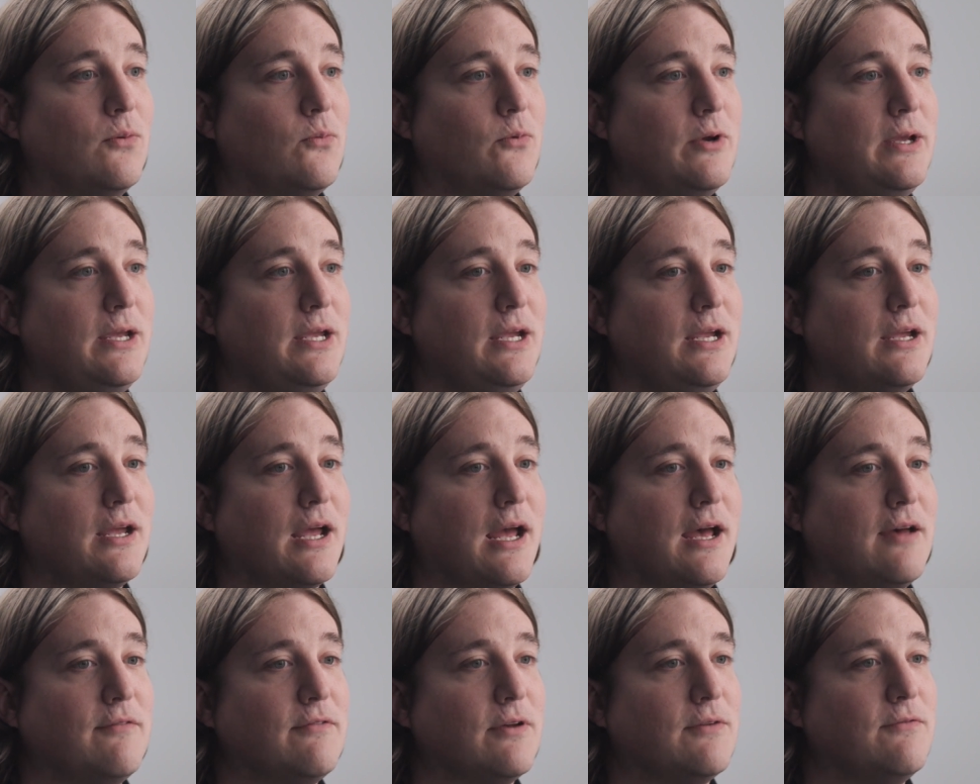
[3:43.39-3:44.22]
We
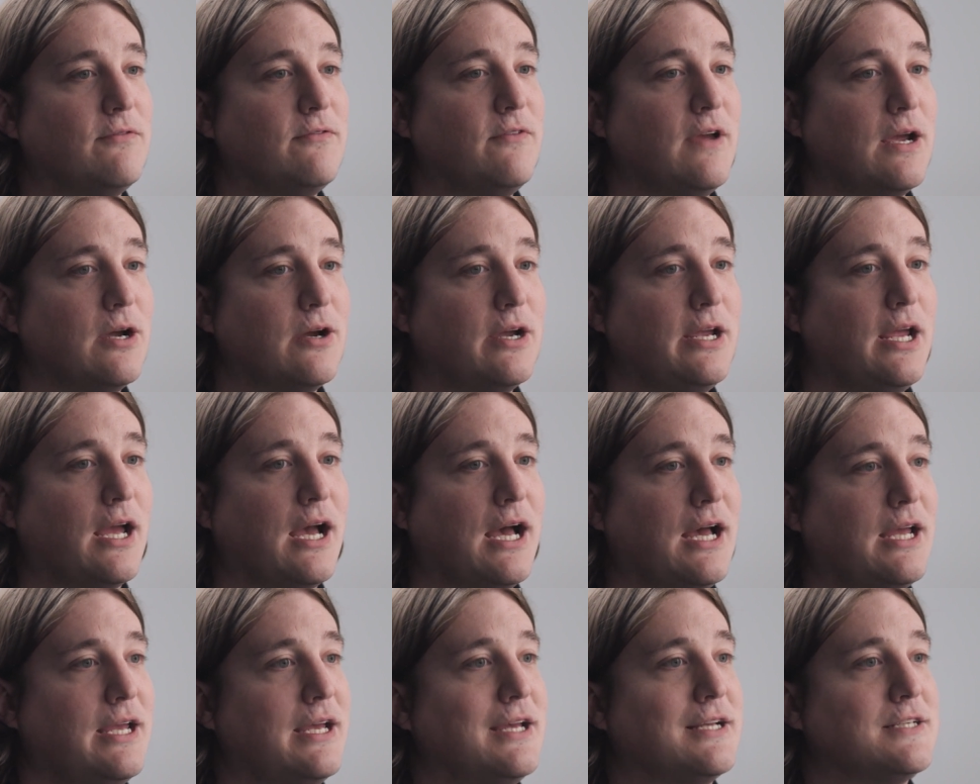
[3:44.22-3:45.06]
have a very
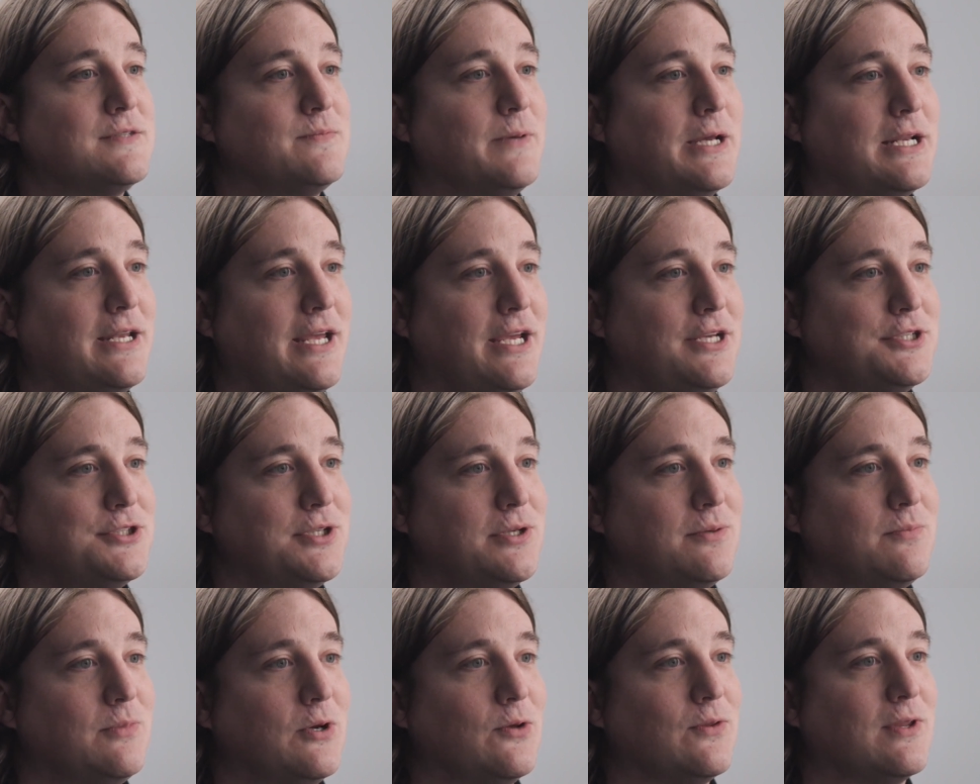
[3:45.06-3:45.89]
high
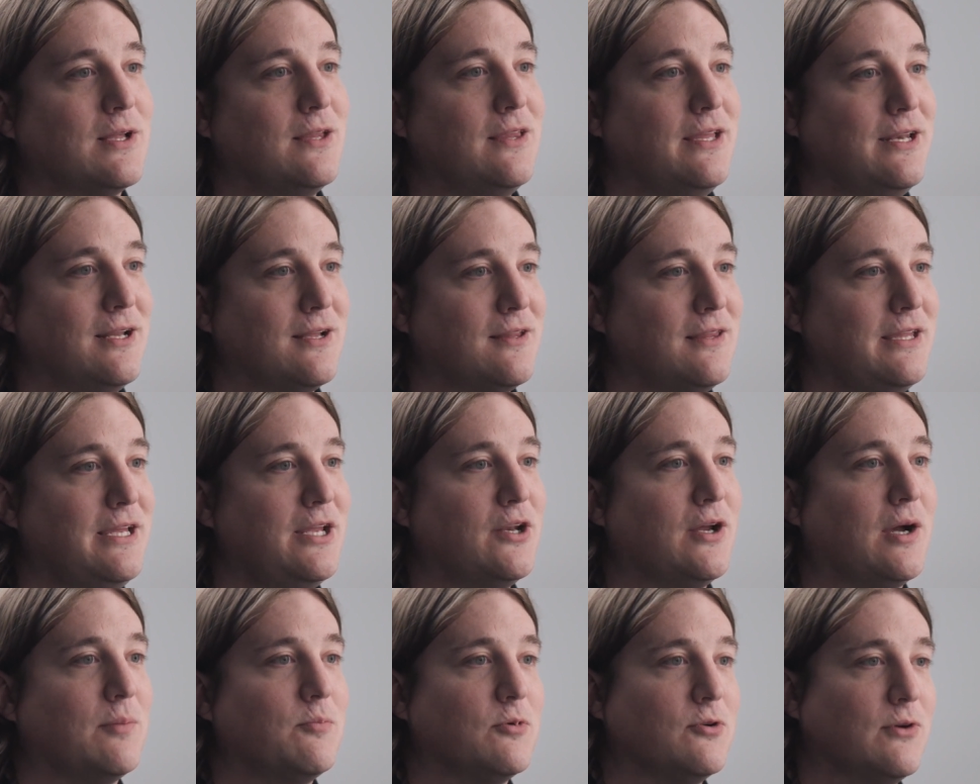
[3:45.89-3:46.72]
expectation, both clinically and
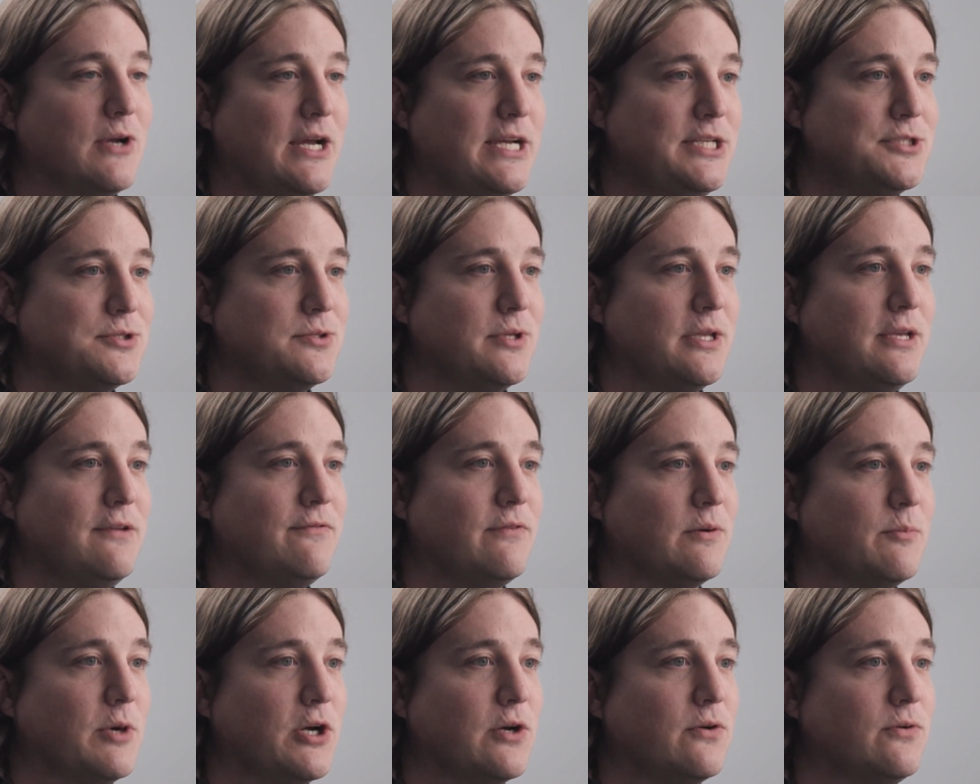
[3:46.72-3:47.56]
operationally,
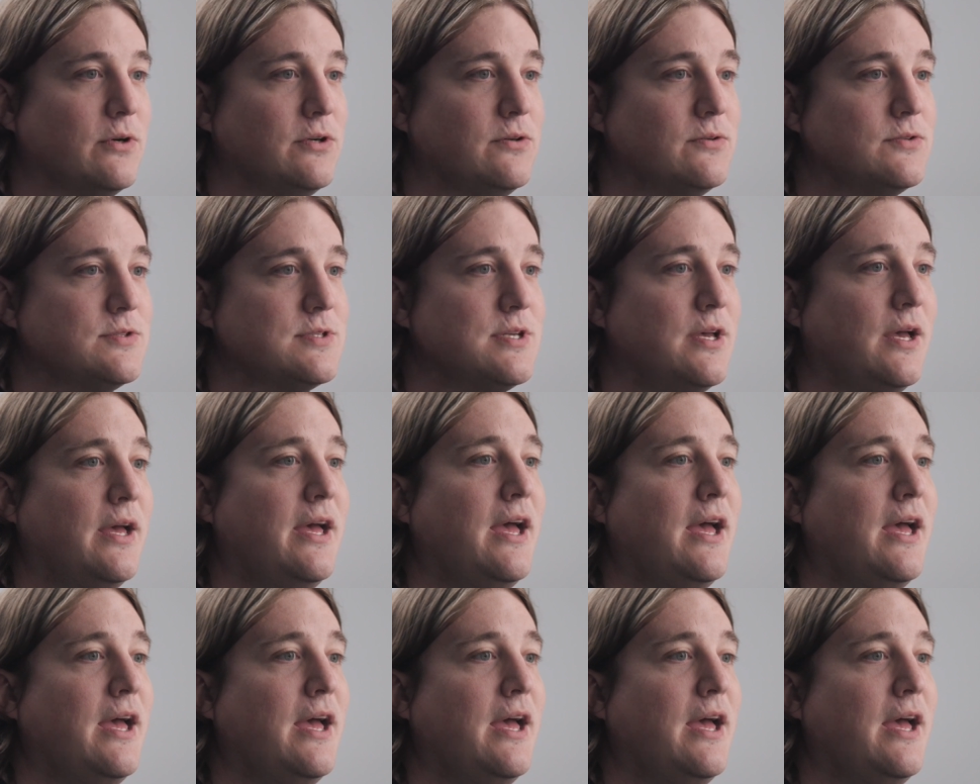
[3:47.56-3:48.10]
from our crews,